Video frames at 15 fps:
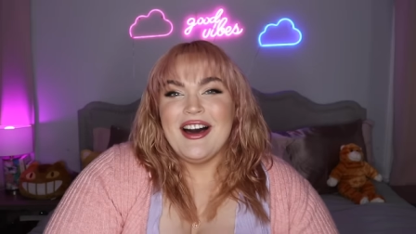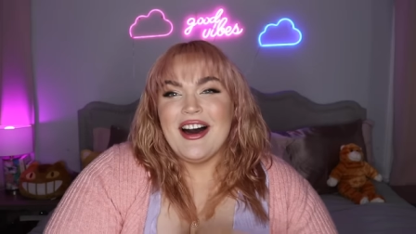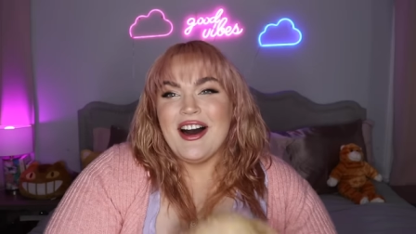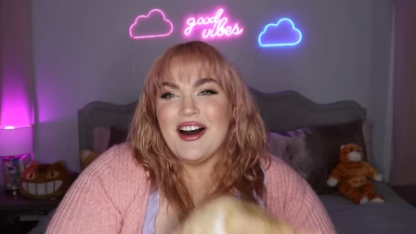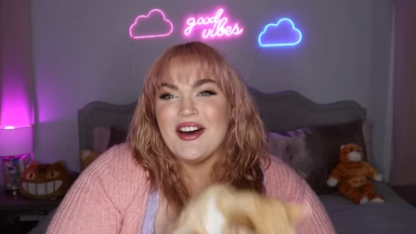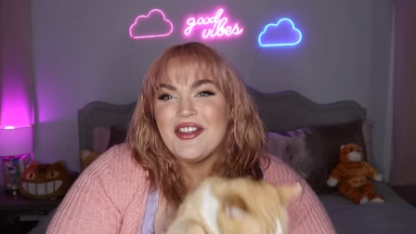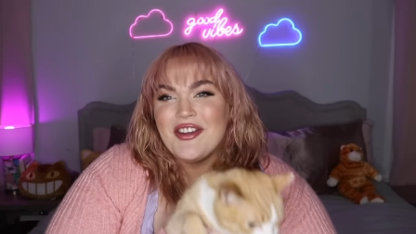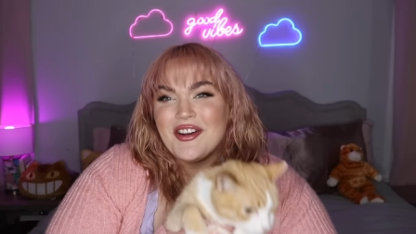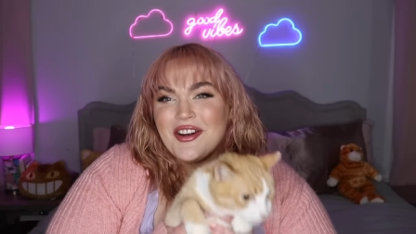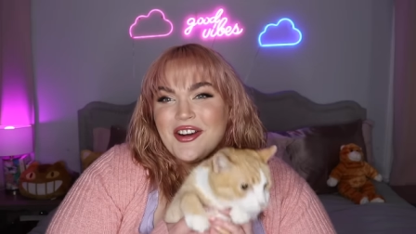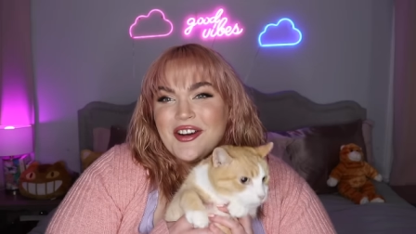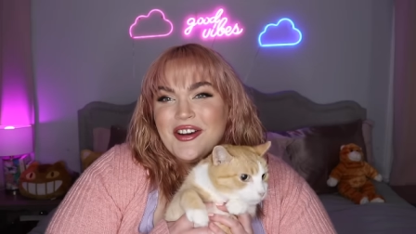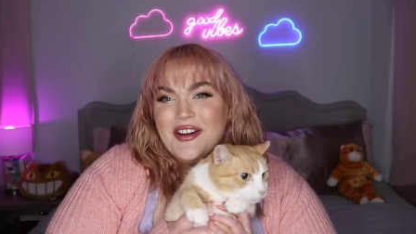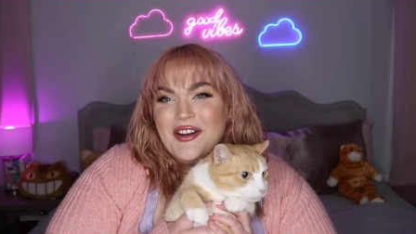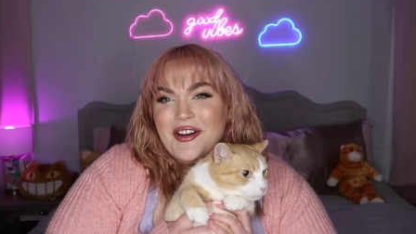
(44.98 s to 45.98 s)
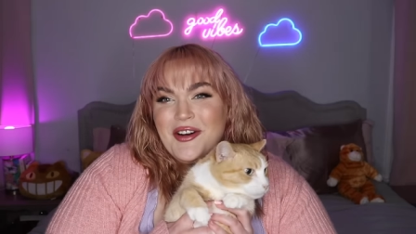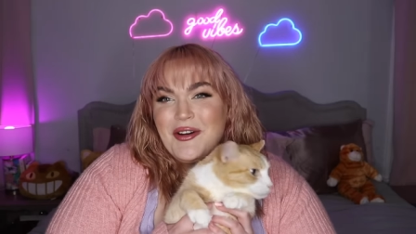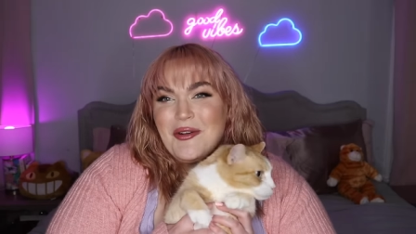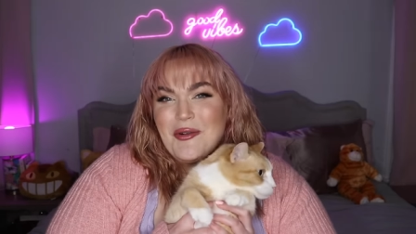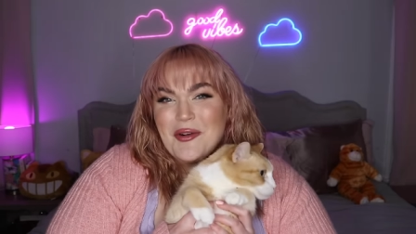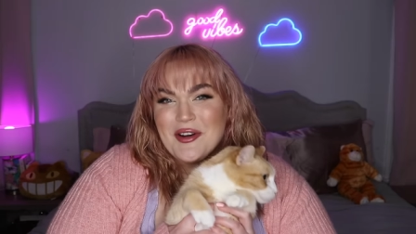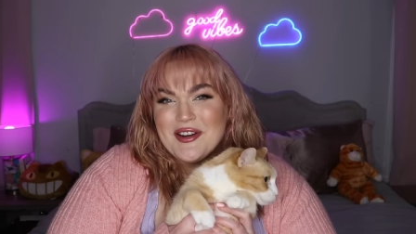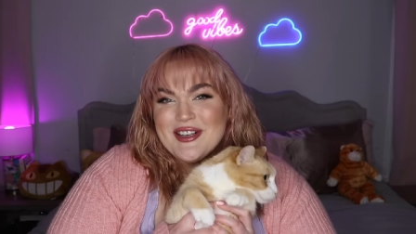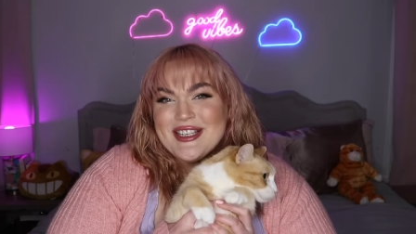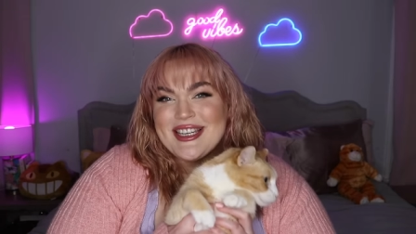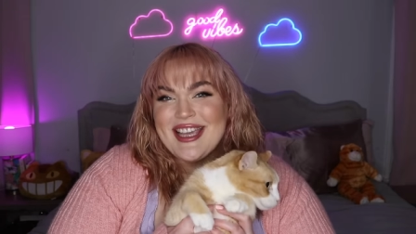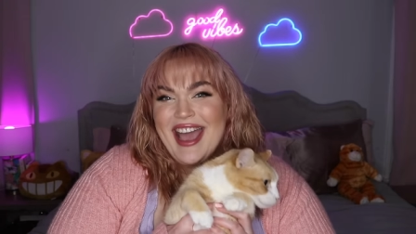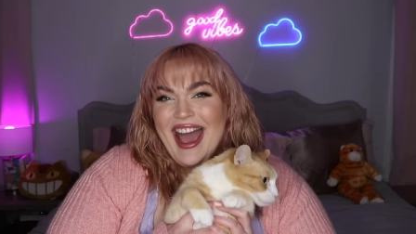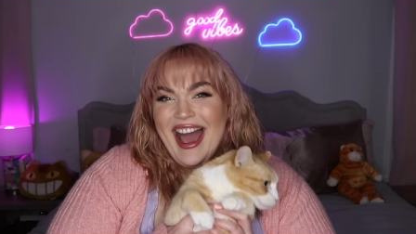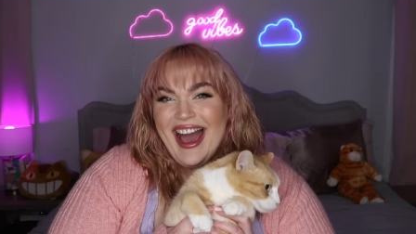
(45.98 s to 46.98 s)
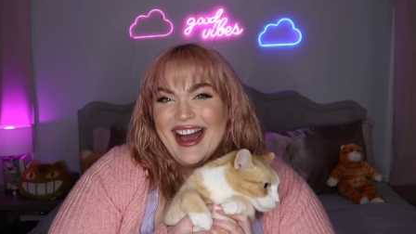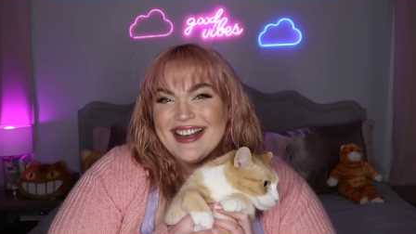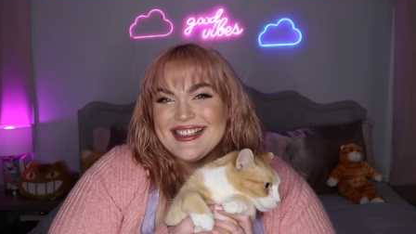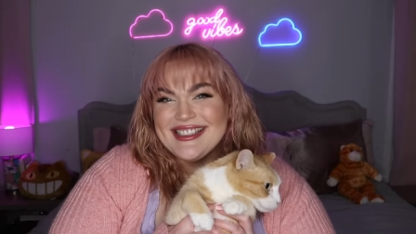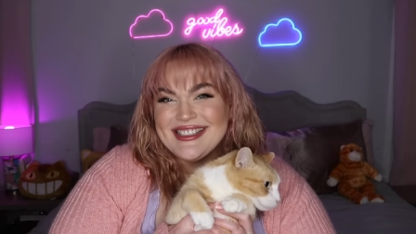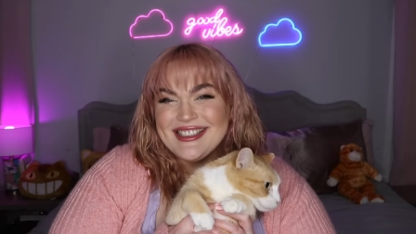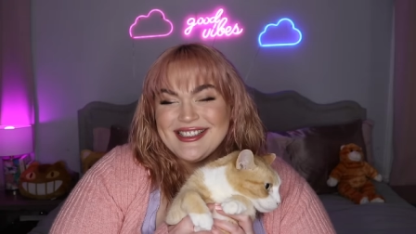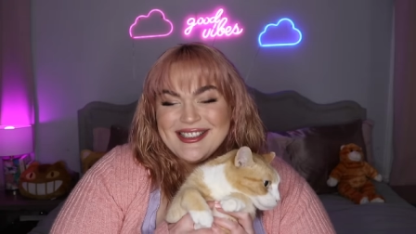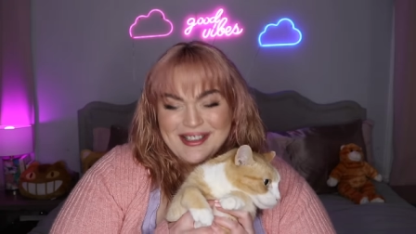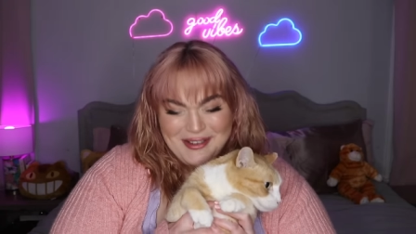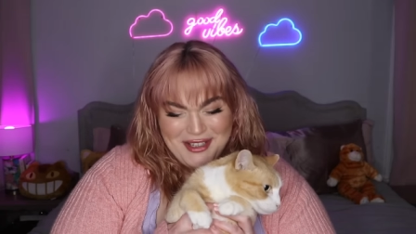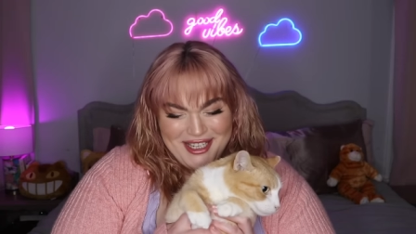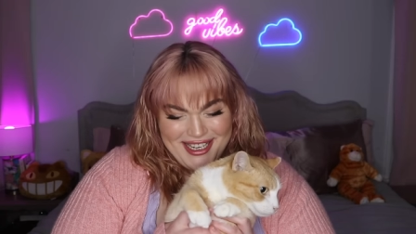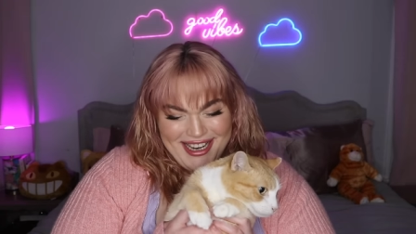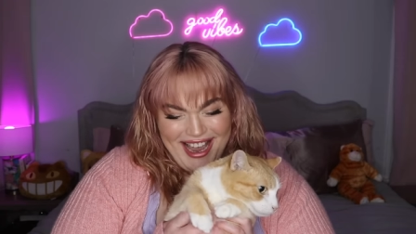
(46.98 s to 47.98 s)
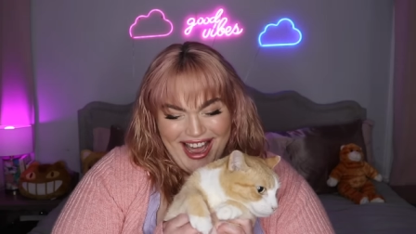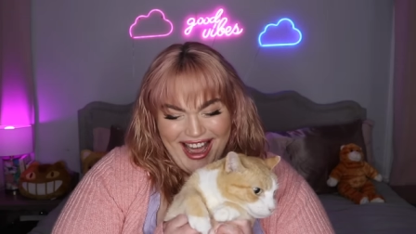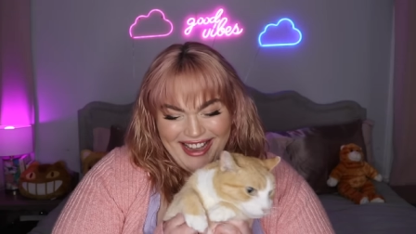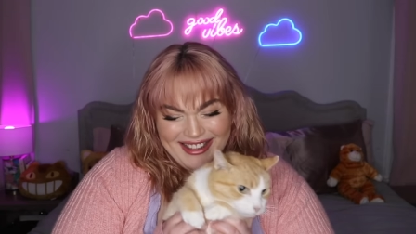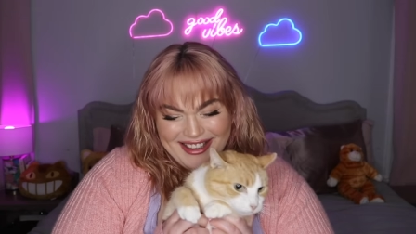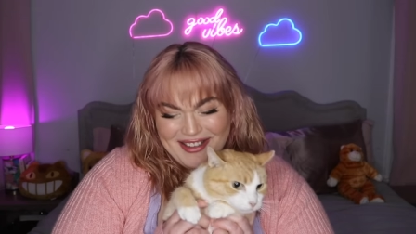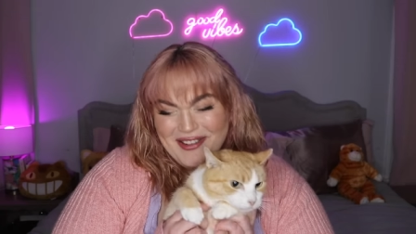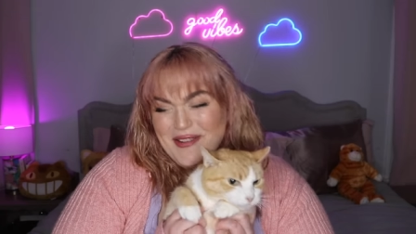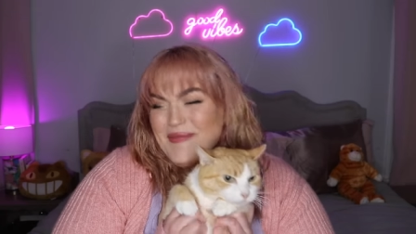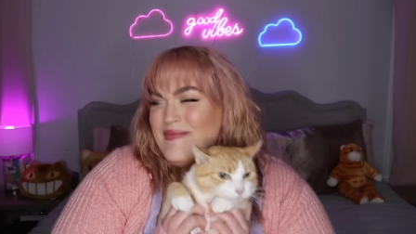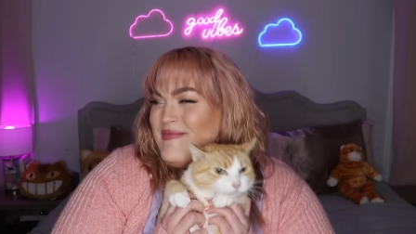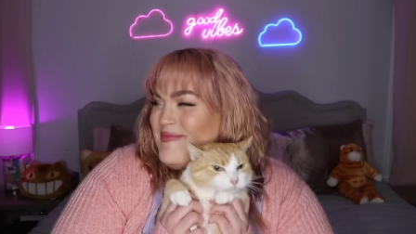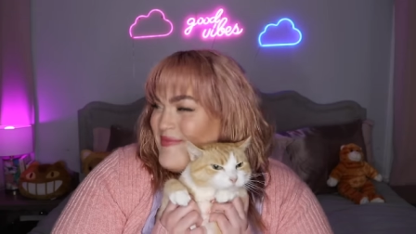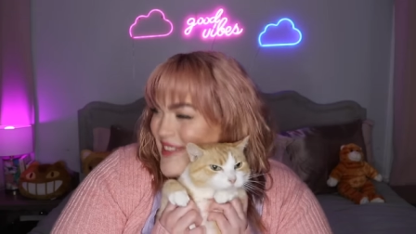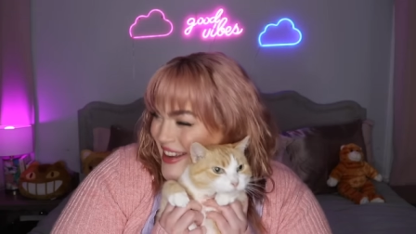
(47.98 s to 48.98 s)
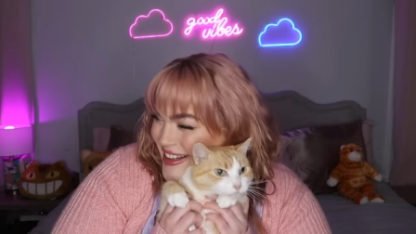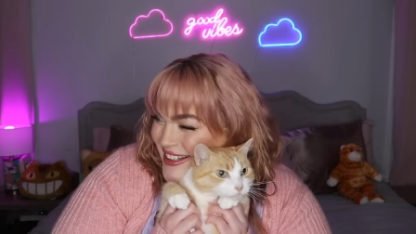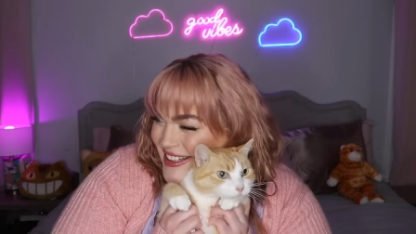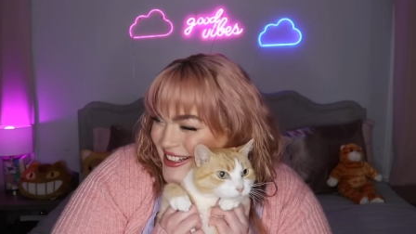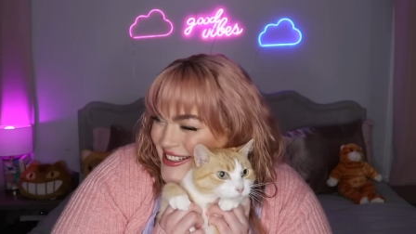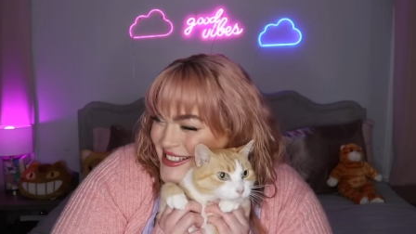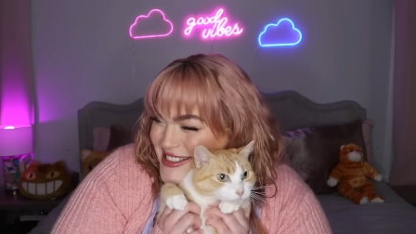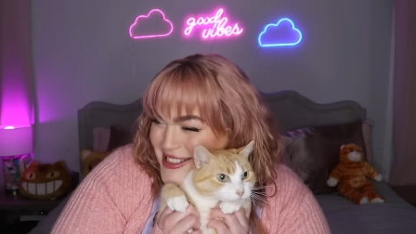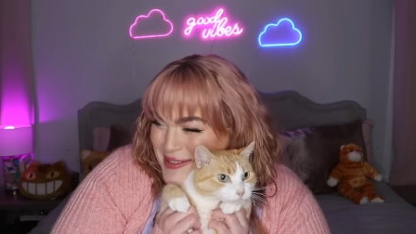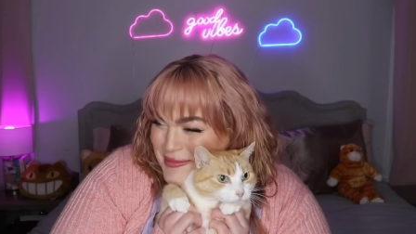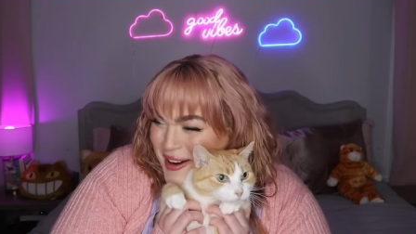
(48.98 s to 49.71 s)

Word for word: other orange cats. So she had little minions to